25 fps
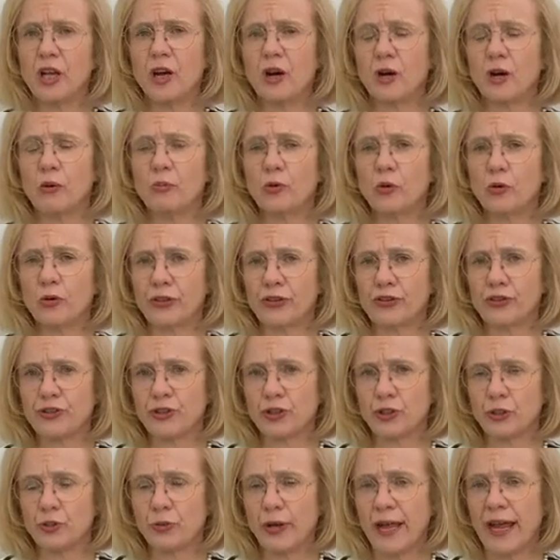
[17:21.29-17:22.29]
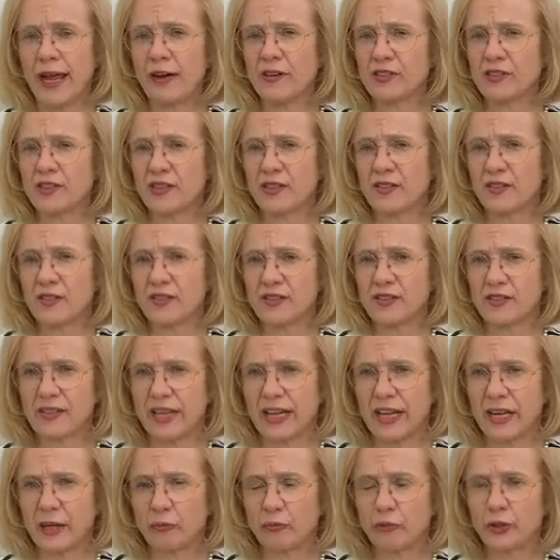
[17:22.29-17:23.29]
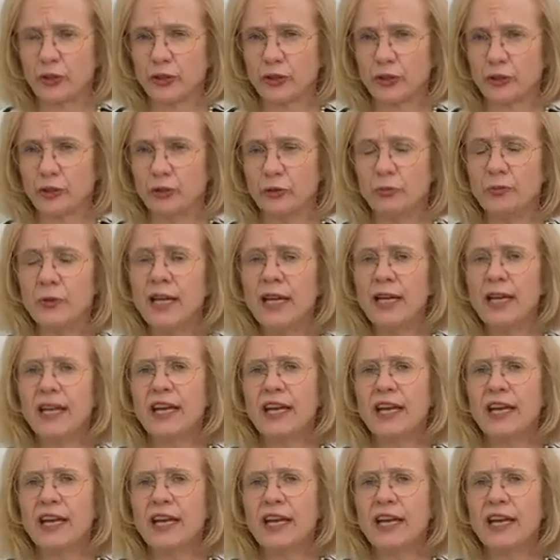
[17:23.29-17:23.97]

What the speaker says: or more than 2 hours in the same room,